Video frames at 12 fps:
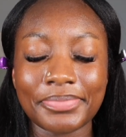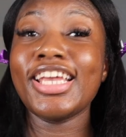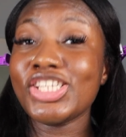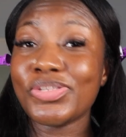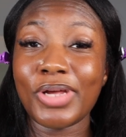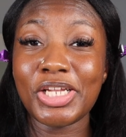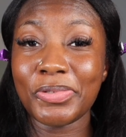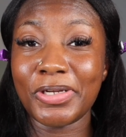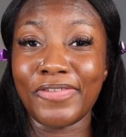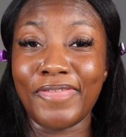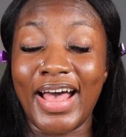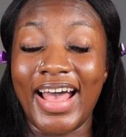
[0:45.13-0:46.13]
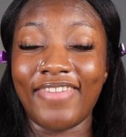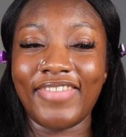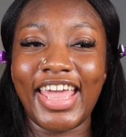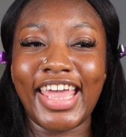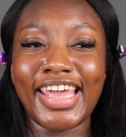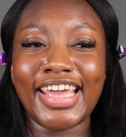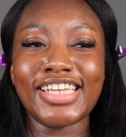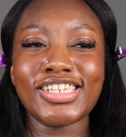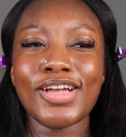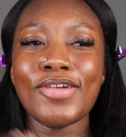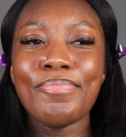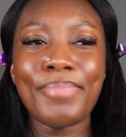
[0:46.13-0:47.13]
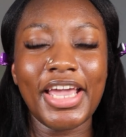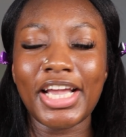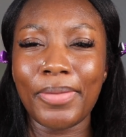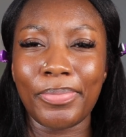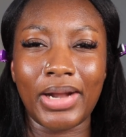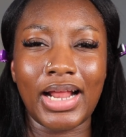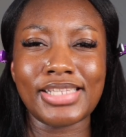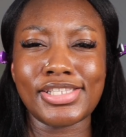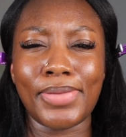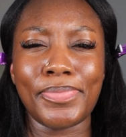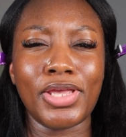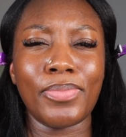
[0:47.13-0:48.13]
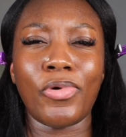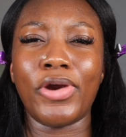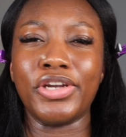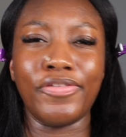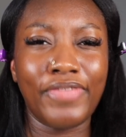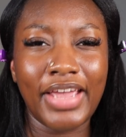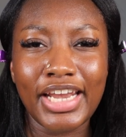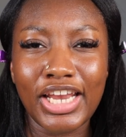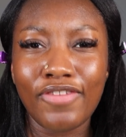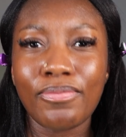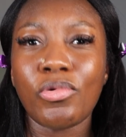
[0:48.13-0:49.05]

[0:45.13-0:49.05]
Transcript: It's 2025 and makeup brands are being more innovative,